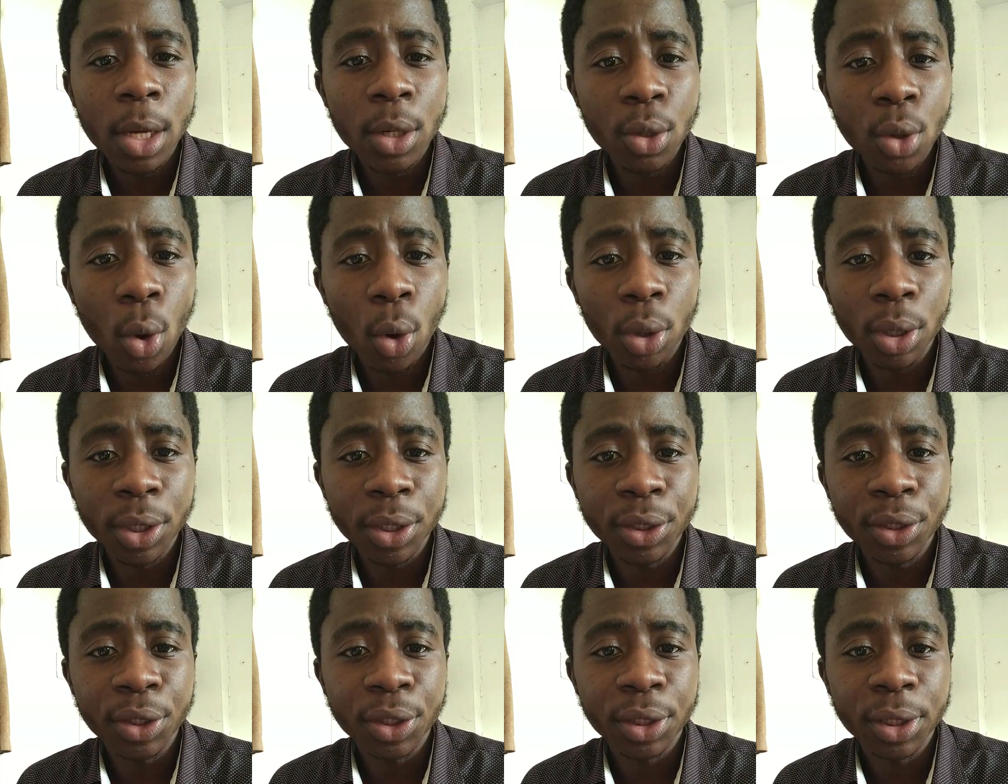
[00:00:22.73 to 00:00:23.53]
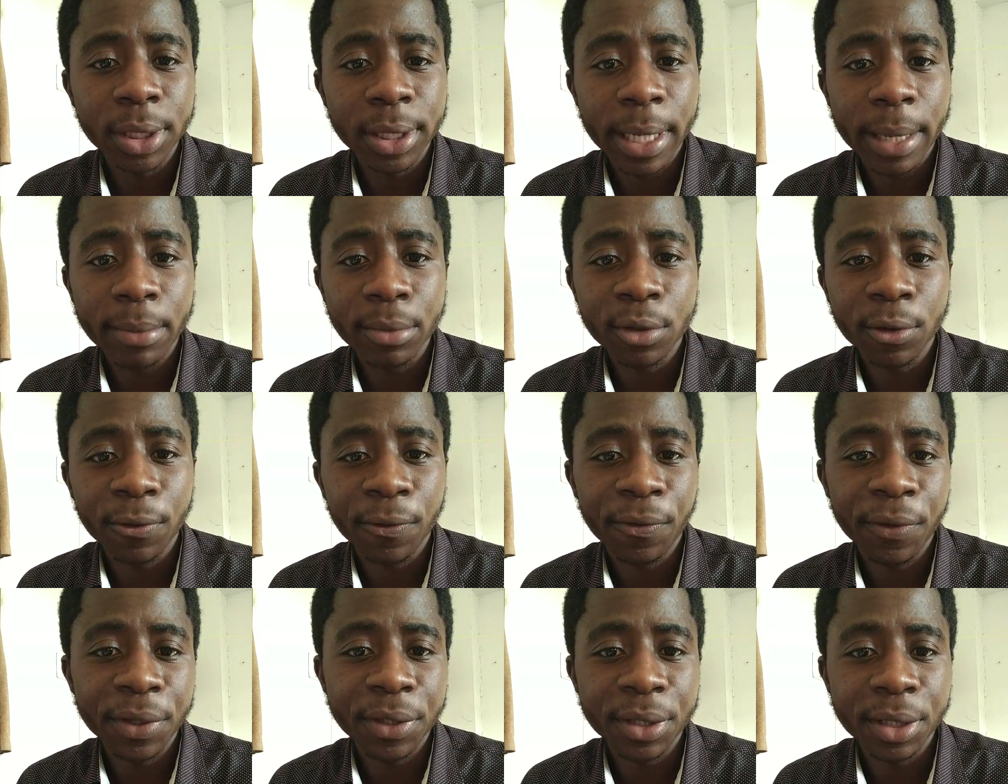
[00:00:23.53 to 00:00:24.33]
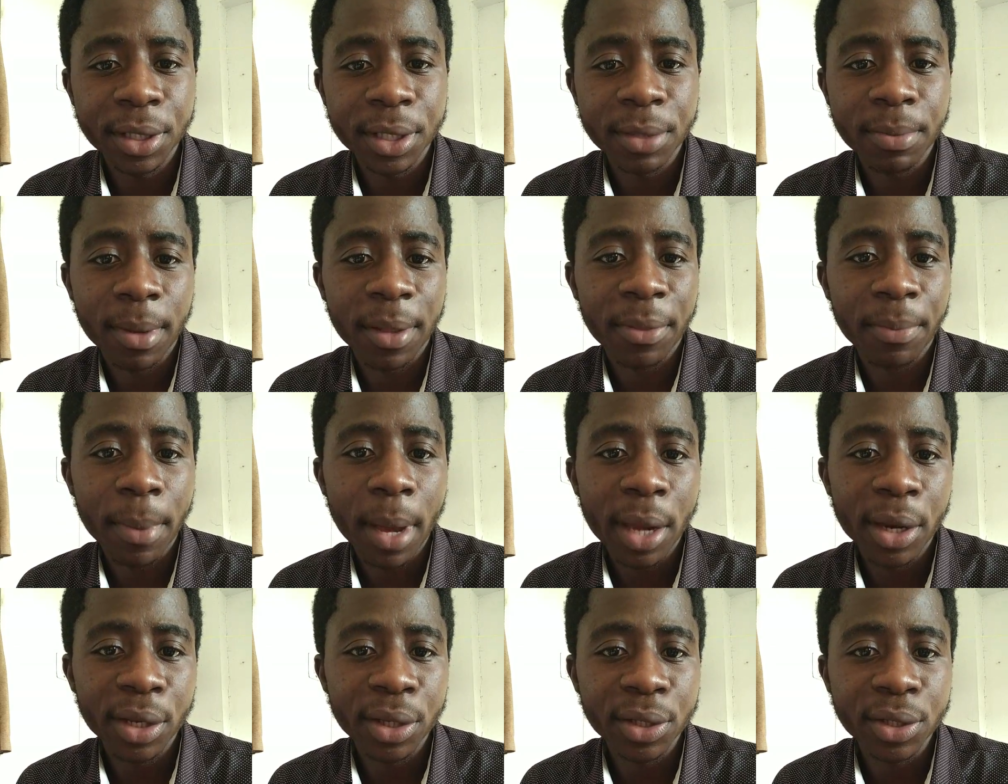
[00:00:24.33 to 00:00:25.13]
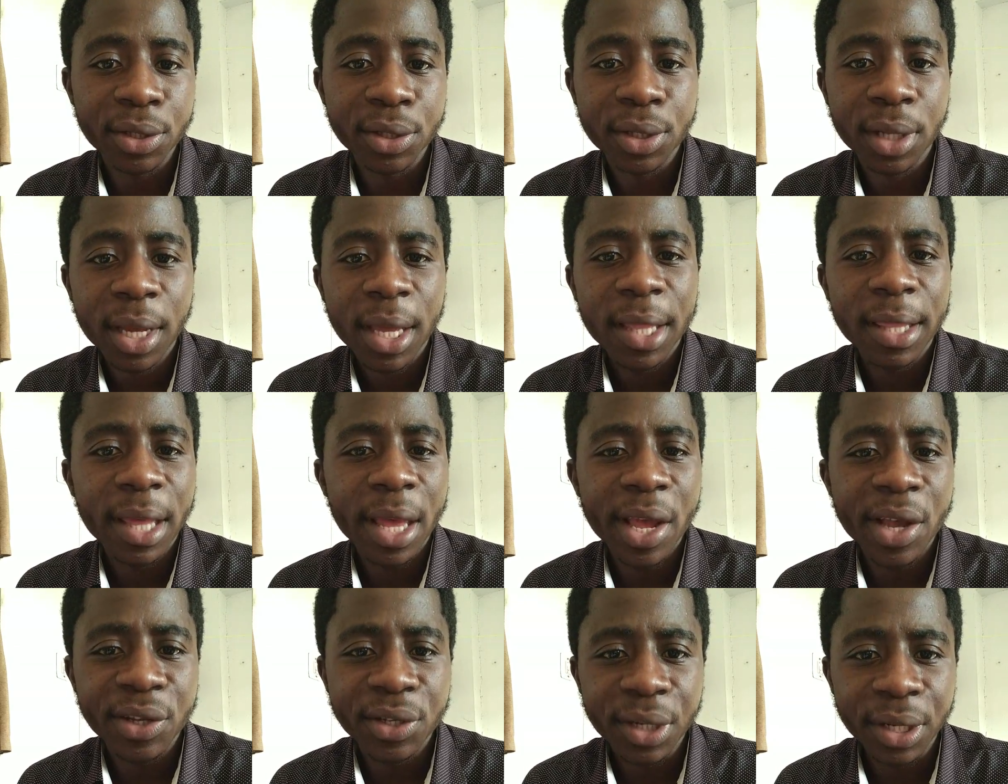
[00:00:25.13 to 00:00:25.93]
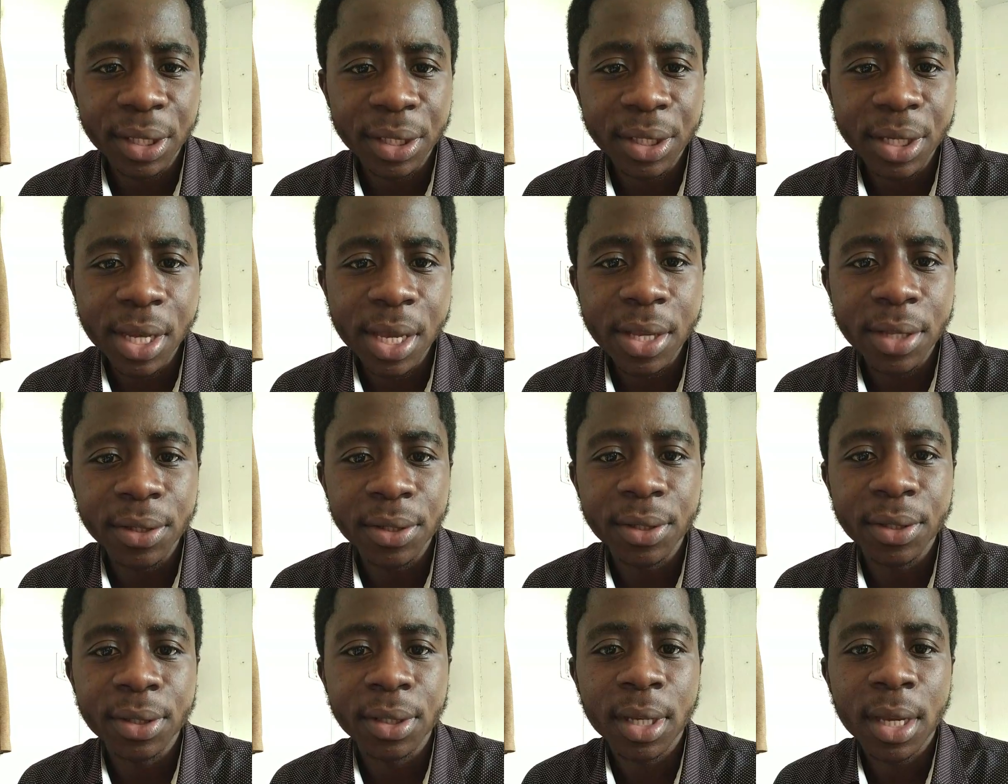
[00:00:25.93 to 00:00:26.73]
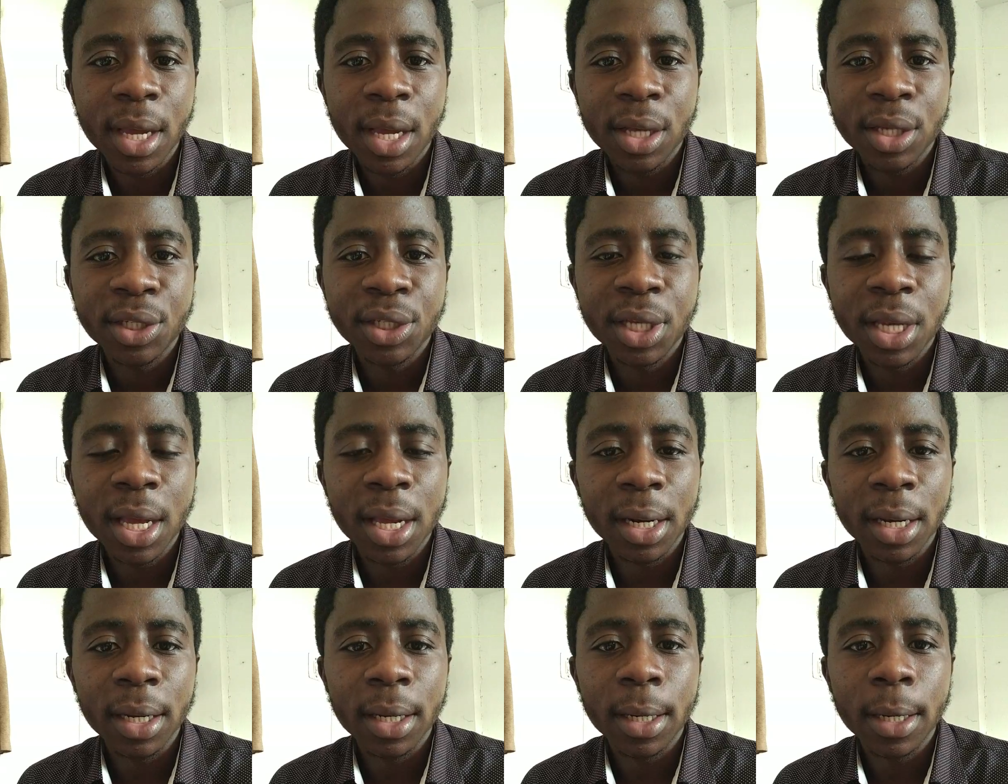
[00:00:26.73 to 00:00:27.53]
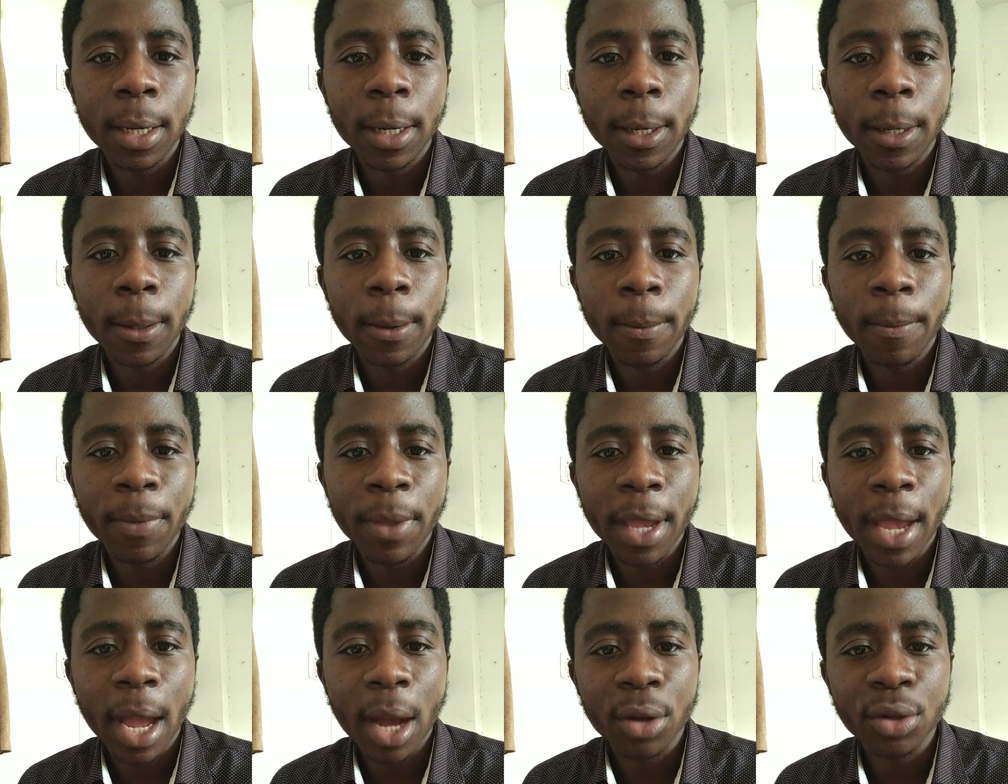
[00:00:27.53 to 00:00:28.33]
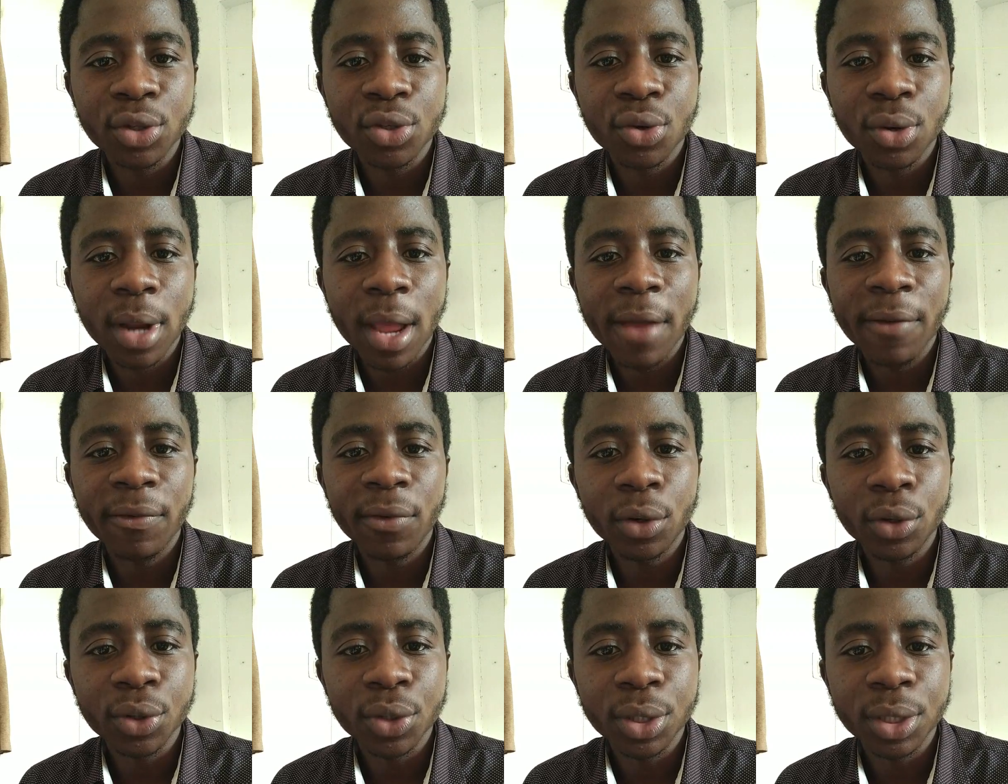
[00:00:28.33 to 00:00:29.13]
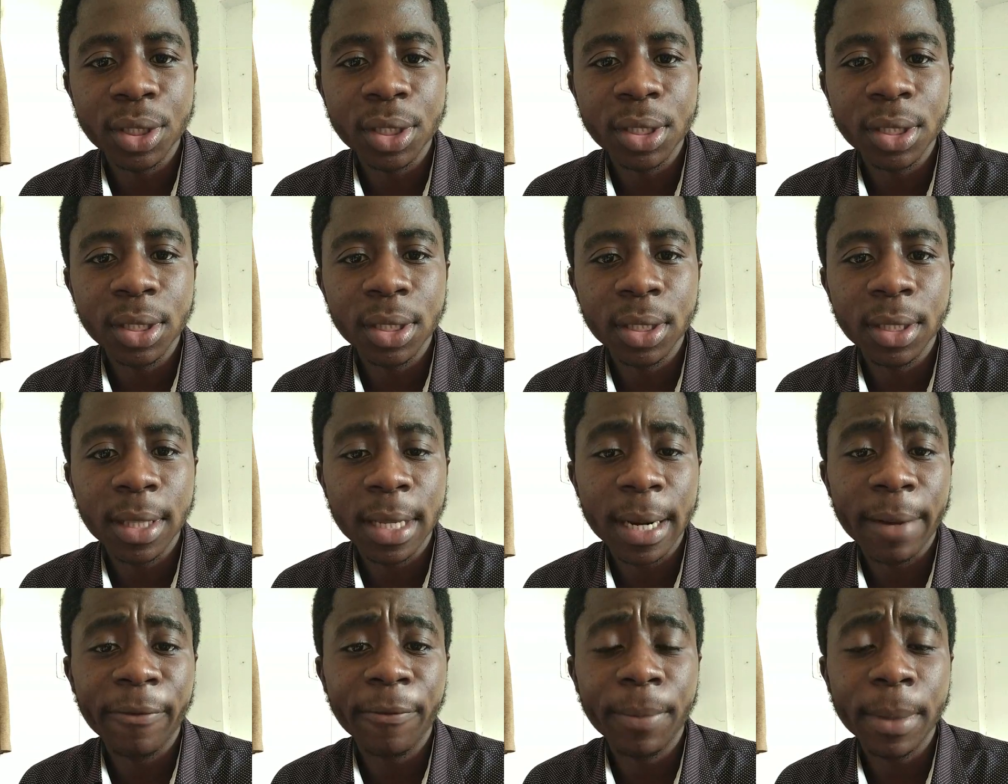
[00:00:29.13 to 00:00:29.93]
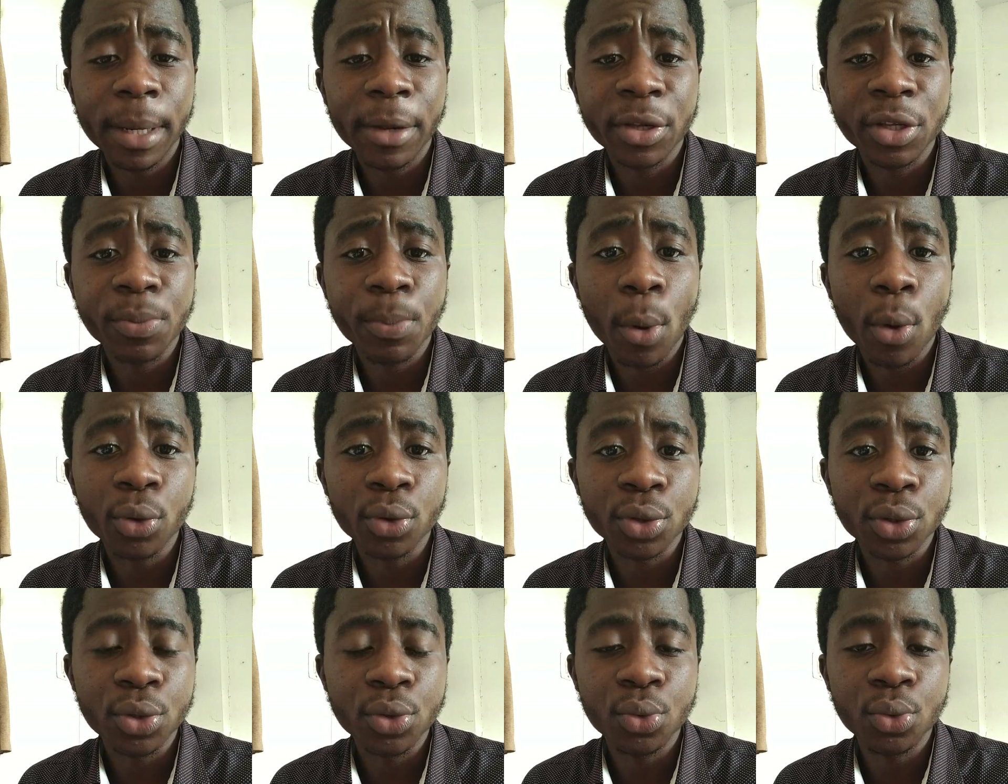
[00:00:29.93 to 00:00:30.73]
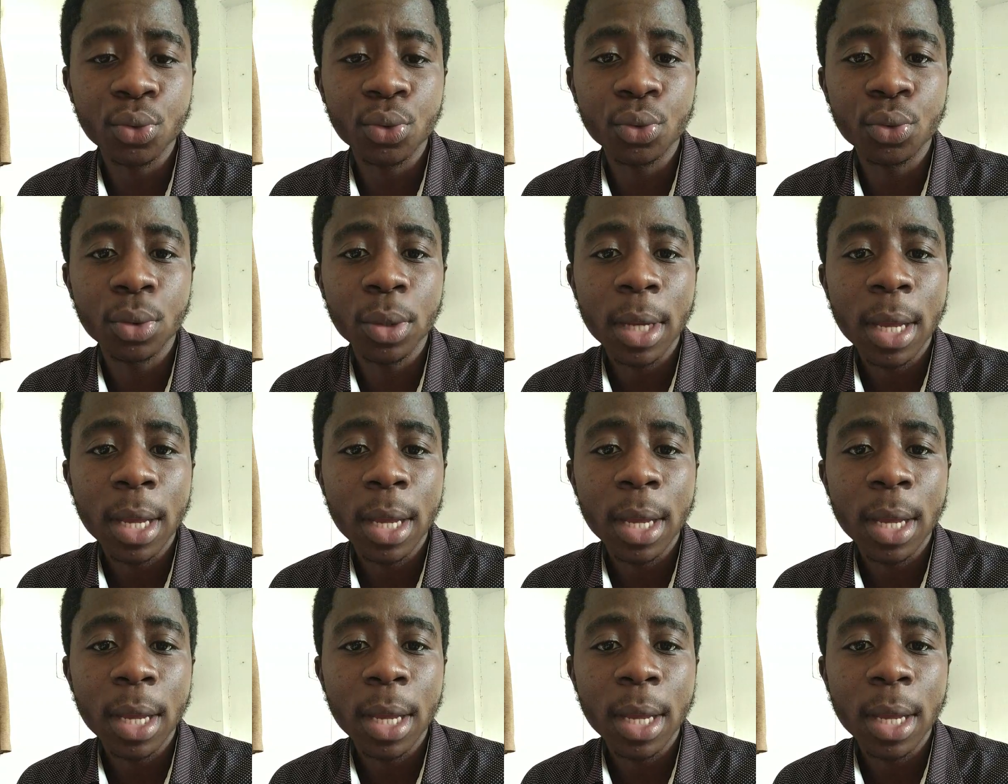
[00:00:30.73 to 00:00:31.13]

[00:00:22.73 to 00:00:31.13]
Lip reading: knowledge in terms of physics, mathematics, the SATs, sharing the cultural diversity that I've been exposed to,